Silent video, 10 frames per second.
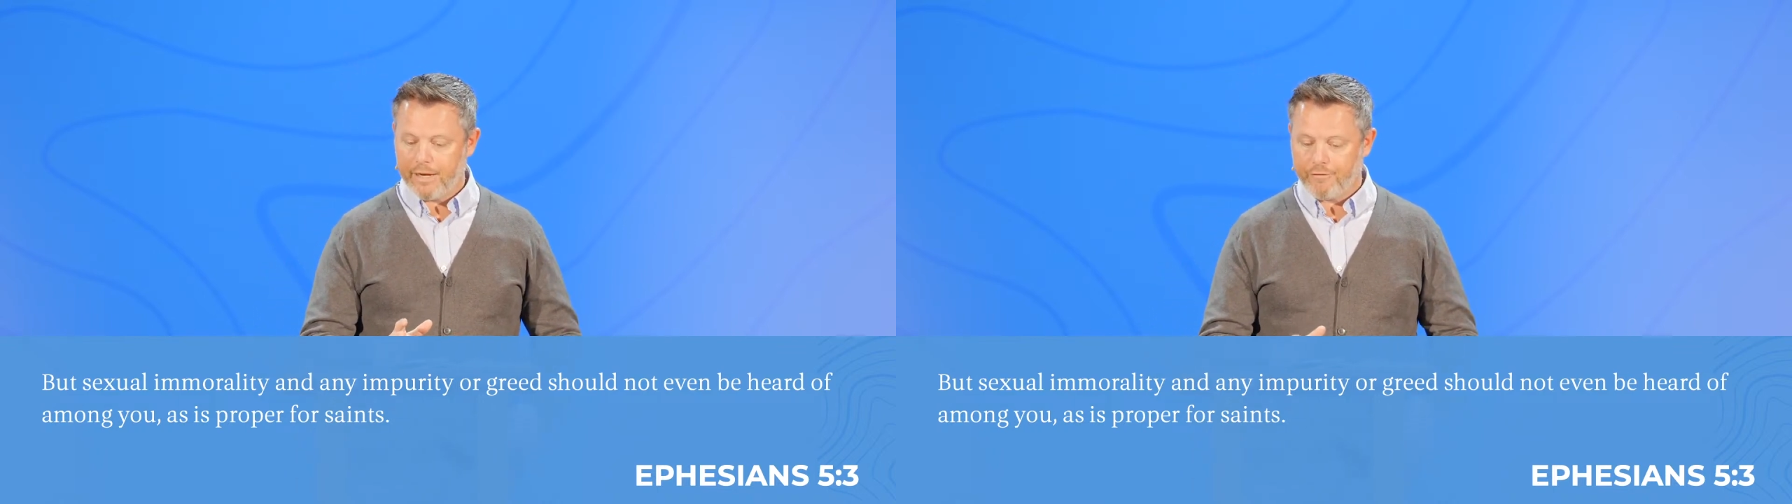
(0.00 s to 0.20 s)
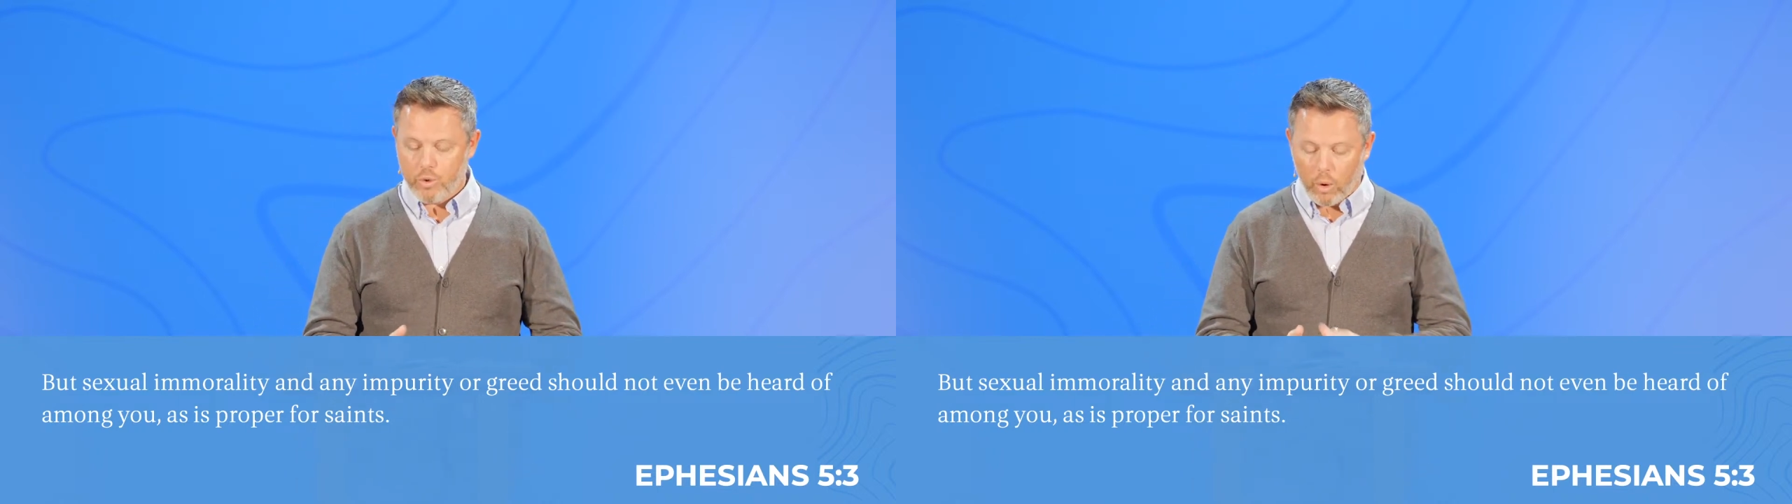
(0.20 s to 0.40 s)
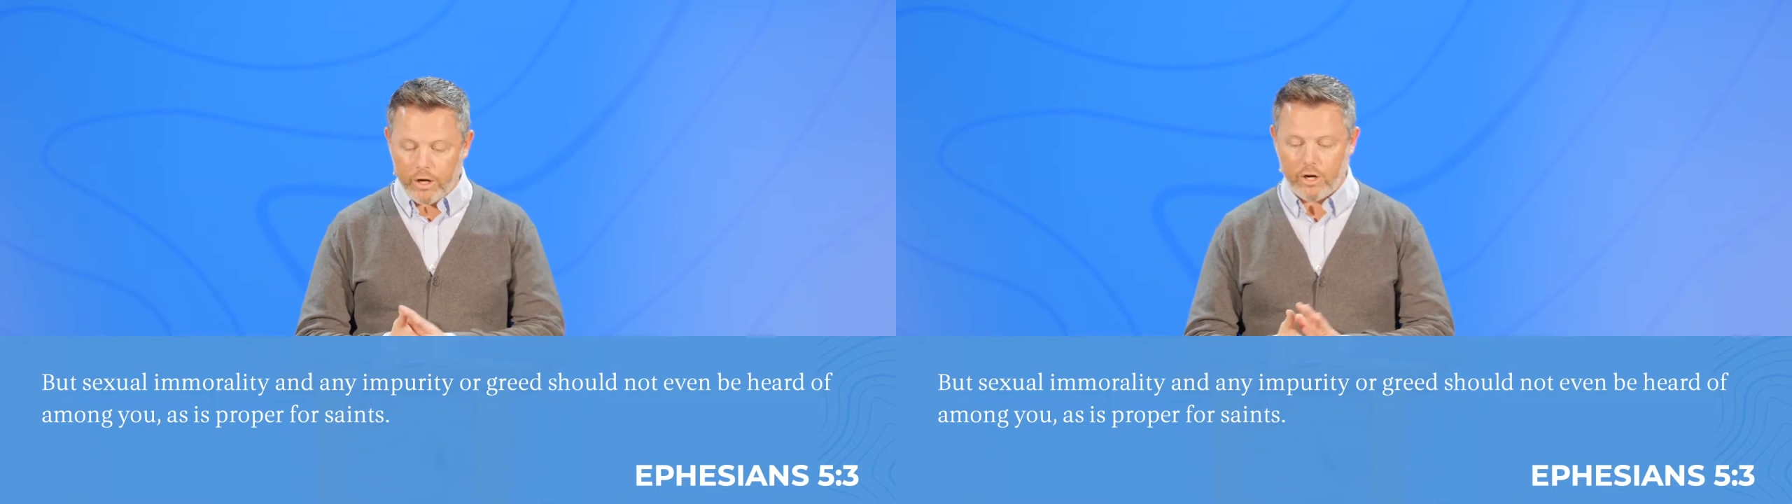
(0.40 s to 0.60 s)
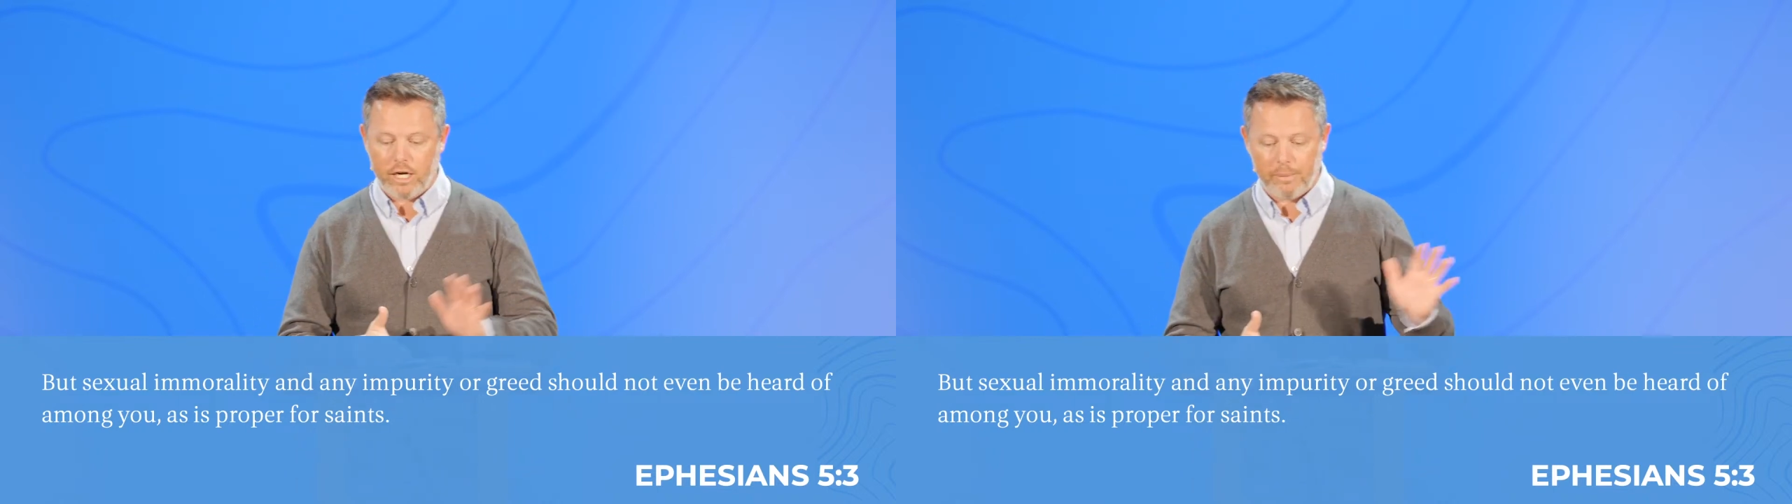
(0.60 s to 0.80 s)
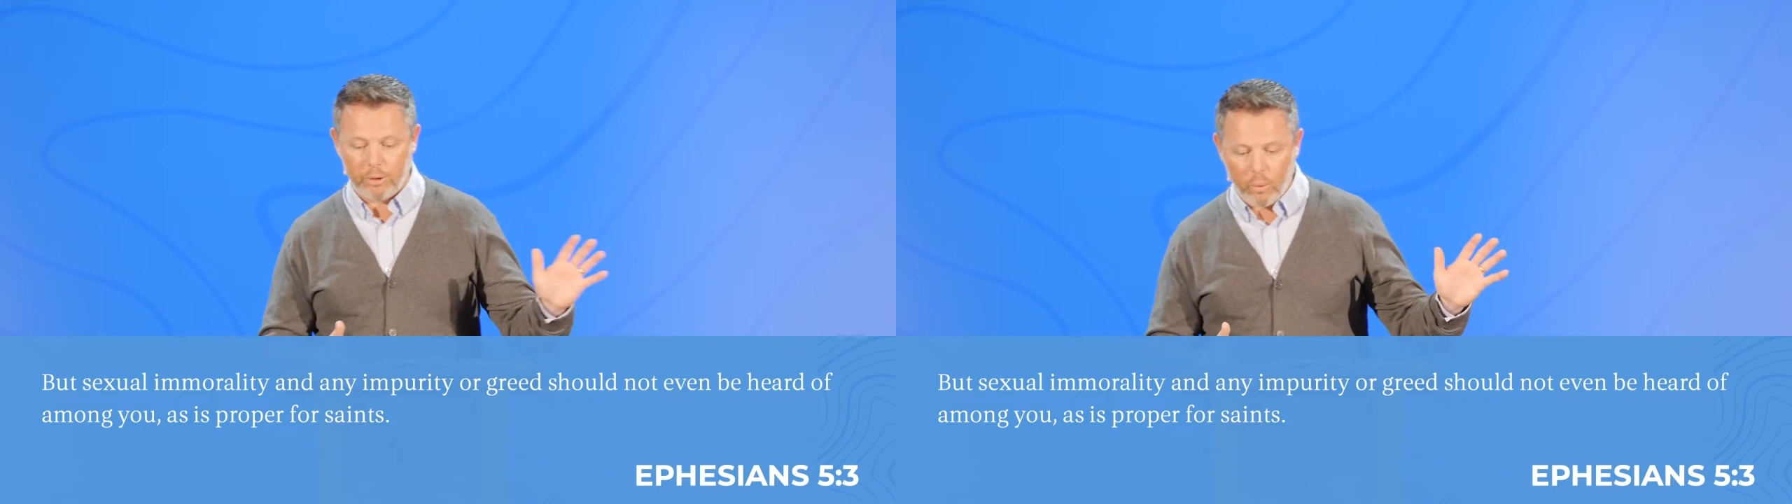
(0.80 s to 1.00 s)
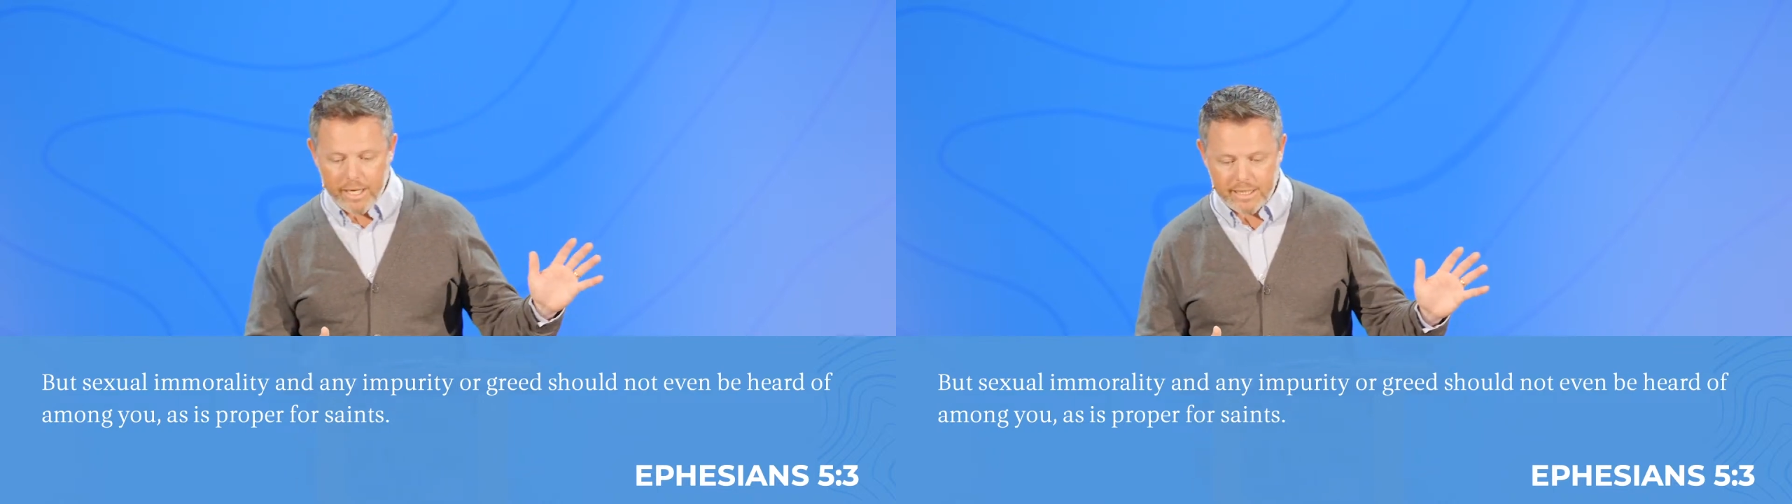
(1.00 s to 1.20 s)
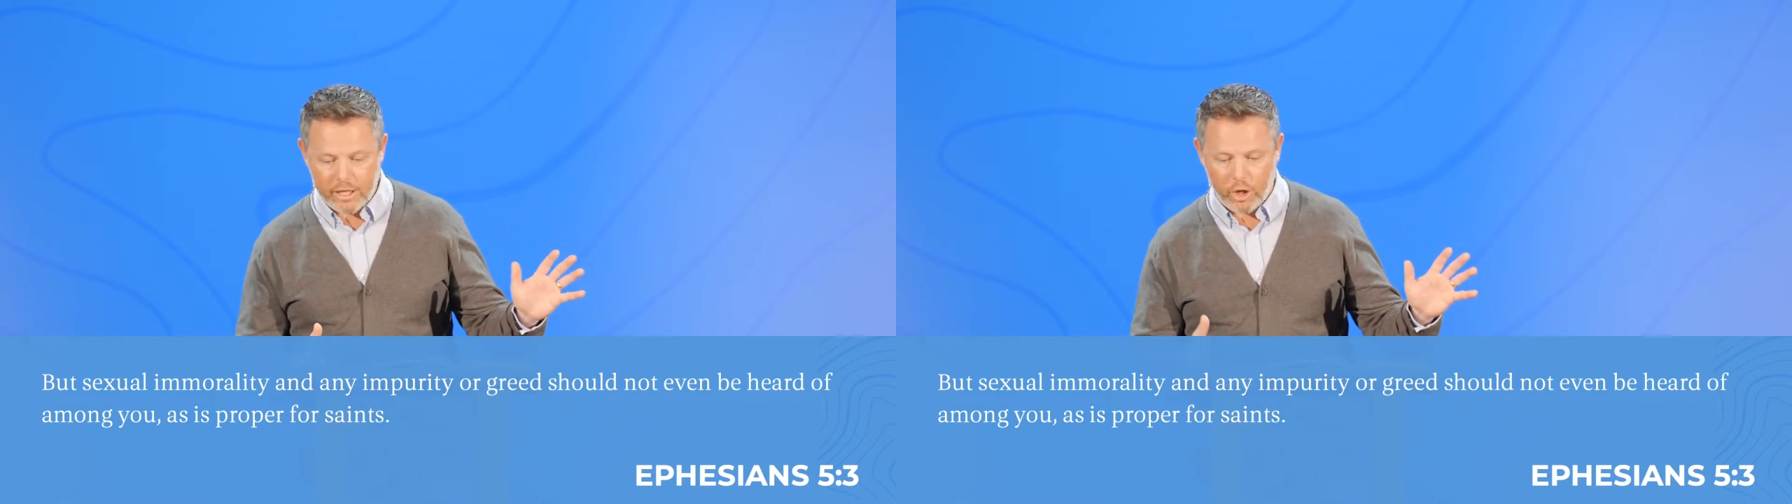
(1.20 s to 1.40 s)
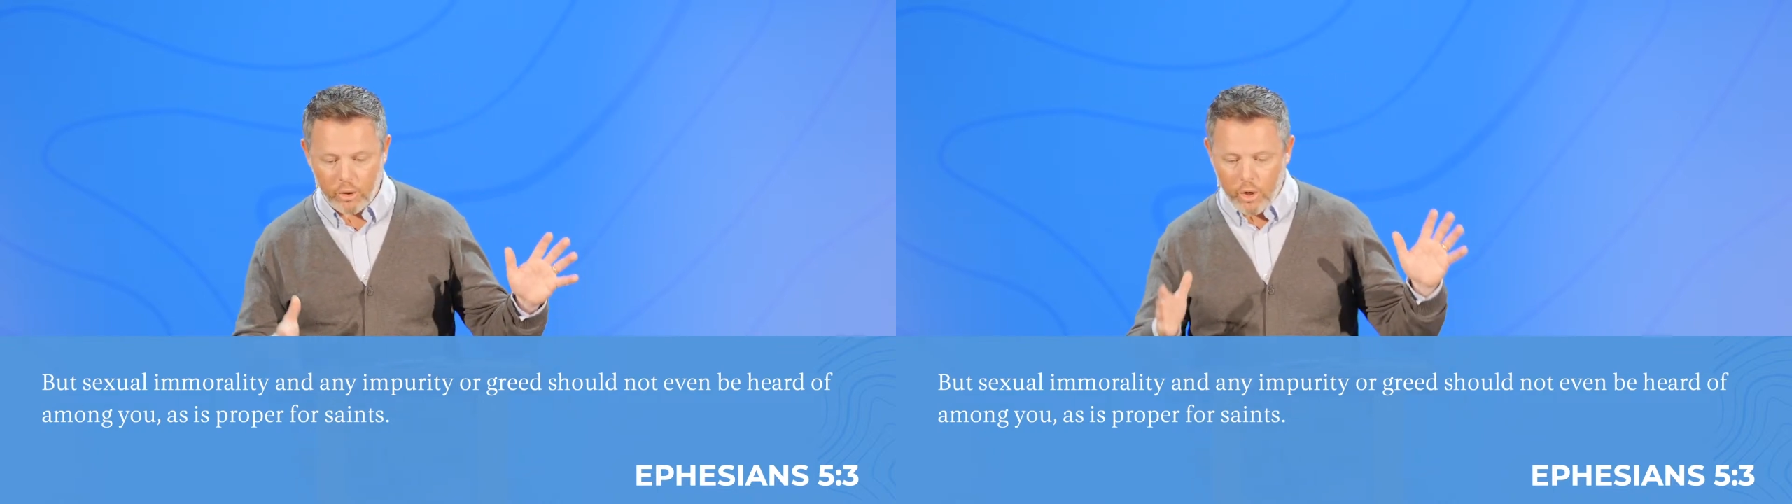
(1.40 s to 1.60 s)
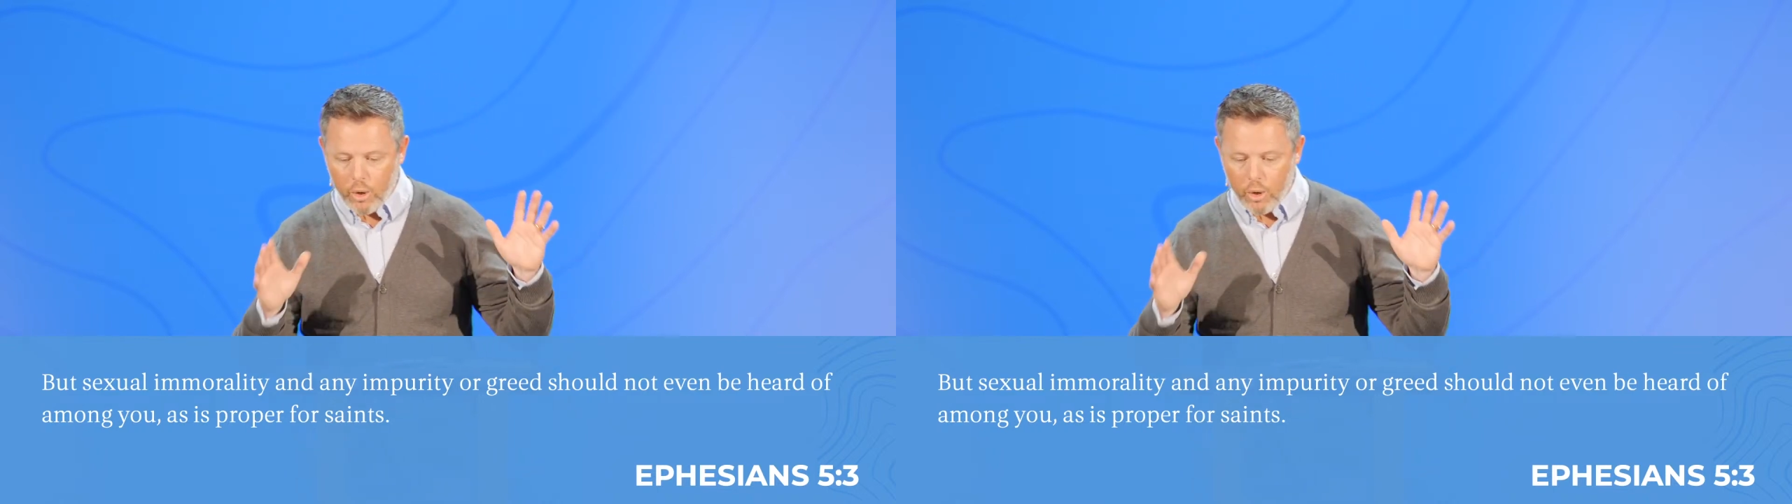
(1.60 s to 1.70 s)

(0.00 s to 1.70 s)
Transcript: if you were here a couple of weeks ago,